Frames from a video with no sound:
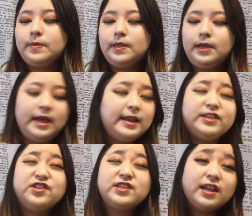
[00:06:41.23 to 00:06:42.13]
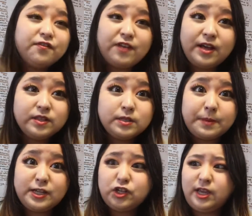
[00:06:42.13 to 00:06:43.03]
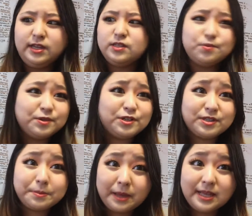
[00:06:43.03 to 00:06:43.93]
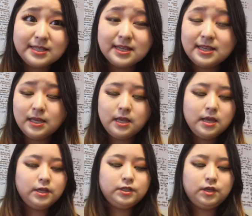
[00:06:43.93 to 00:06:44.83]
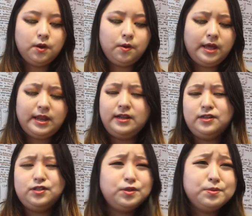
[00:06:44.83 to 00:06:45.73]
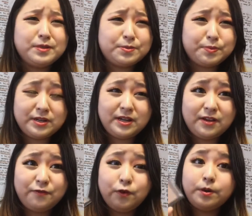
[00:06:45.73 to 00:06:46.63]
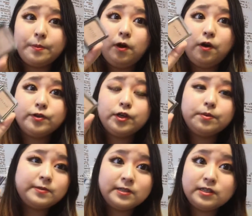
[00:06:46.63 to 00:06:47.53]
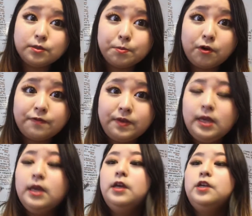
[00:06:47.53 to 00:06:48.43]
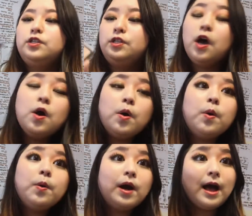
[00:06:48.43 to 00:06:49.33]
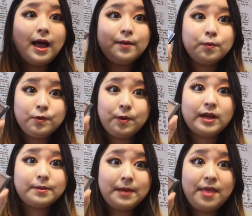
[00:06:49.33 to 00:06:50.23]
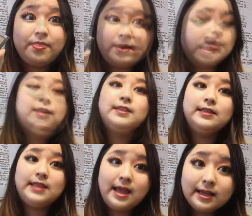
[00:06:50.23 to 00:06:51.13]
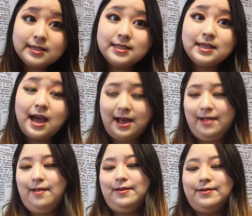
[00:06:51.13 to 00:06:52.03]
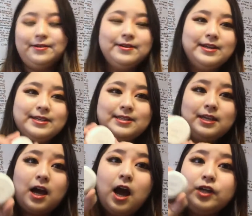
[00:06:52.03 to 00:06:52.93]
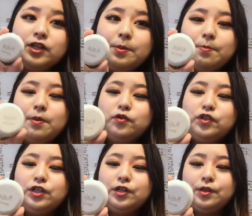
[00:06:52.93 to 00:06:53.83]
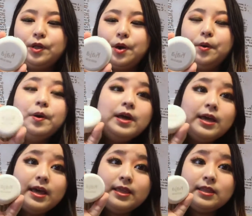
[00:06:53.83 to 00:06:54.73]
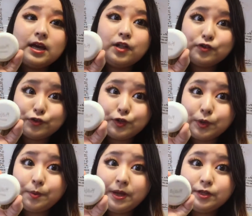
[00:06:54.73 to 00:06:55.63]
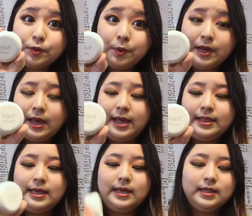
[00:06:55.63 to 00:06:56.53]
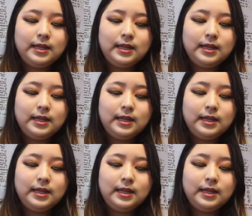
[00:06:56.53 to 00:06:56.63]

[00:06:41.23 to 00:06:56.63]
And I just kind of found this by chance, which is amazing. So, and I assume it's pretty affordable also since it's Morphe. So, I would recommend this. The next highlighter is the Kaja Mochi Glow in the color 01 Toy Alien.